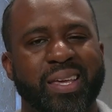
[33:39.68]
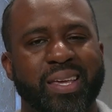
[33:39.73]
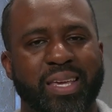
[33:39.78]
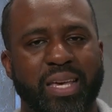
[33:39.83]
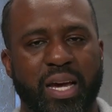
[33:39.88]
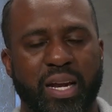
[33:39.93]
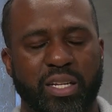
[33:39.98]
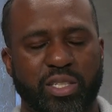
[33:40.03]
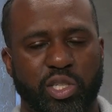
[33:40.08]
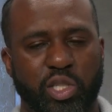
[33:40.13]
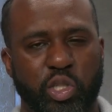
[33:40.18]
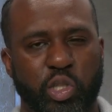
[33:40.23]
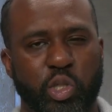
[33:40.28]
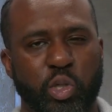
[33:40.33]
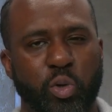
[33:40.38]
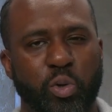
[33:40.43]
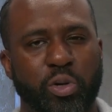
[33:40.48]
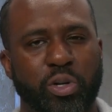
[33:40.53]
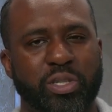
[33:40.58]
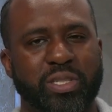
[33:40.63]
get it to
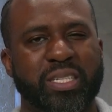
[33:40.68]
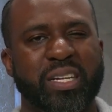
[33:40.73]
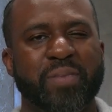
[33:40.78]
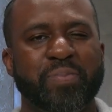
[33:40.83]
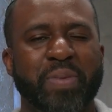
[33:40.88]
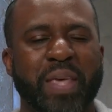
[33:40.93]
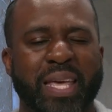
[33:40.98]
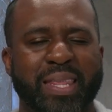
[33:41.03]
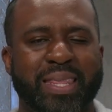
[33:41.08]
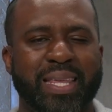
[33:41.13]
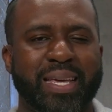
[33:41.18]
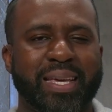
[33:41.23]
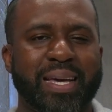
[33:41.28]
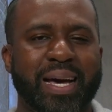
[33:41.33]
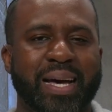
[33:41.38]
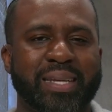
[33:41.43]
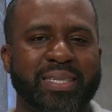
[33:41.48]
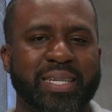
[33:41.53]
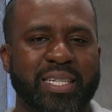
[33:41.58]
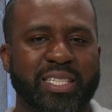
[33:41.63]
shooters. I think
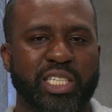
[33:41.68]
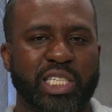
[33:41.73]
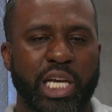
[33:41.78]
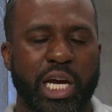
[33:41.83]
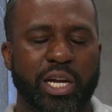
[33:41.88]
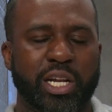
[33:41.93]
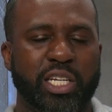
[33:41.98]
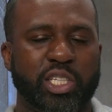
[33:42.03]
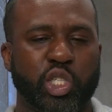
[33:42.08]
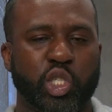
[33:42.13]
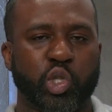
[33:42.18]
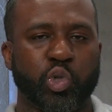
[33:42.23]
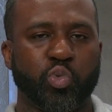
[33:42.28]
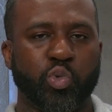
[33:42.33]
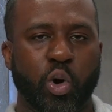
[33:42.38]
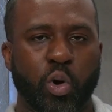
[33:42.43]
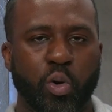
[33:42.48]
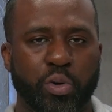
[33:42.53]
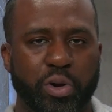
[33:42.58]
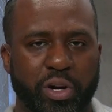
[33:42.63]
guys like Dennis
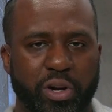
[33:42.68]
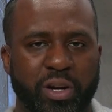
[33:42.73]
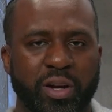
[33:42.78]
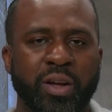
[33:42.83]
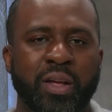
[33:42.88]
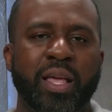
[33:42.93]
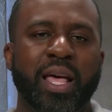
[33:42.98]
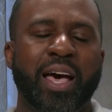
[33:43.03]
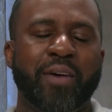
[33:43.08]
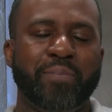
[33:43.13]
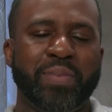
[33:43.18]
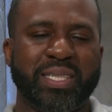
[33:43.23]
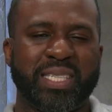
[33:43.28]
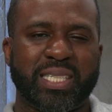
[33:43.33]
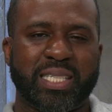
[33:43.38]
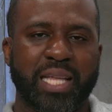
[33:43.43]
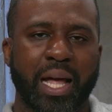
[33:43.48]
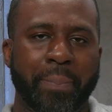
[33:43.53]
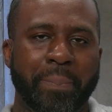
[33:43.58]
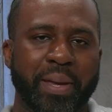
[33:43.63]
Schroeder have been
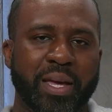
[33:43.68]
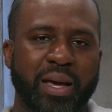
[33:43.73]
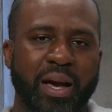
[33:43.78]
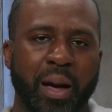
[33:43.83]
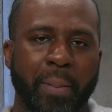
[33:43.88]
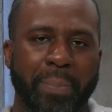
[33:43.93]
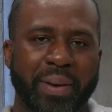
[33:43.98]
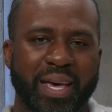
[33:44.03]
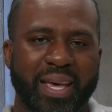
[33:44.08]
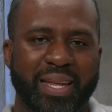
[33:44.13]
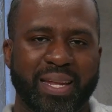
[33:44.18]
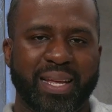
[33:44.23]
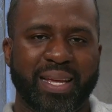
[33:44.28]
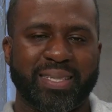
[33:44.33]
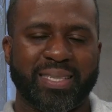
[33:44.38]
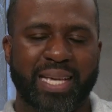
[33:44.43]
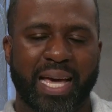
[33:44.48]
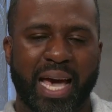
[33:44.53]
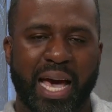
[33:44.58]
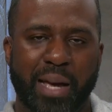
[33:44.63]
stepping up in
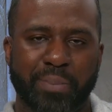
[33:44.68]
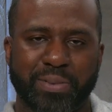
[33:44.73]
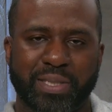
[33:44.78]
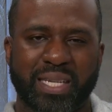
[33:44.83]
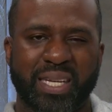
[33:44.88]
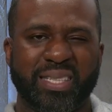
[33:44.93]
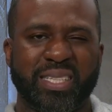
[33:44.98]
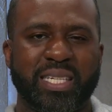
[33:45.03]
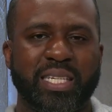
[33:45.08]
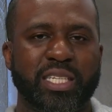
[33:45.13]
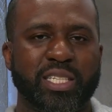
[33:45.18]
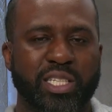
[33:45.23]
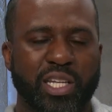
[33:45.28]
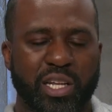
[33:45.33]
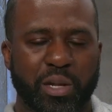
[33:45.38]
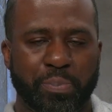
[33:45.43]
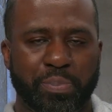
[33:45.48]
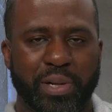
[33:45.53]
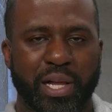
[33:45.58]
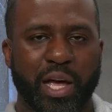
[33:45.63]
his absence. He's going
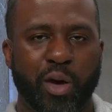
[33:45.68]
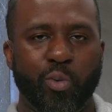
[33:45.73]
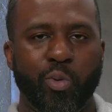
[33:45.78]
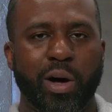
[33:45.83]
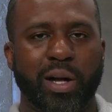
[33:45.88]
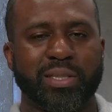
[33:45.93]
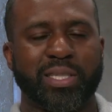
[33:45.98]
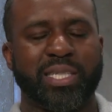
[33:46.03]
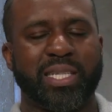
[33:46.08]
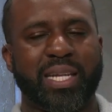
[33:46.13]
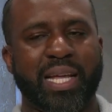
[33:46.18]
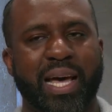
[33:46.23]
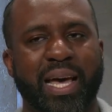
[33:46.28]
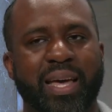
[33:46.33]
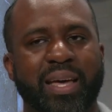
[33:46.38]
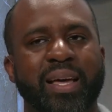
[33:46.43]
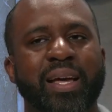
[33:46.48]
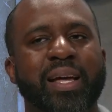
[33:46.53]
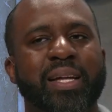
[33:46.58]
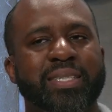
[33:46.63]
to play well tonight.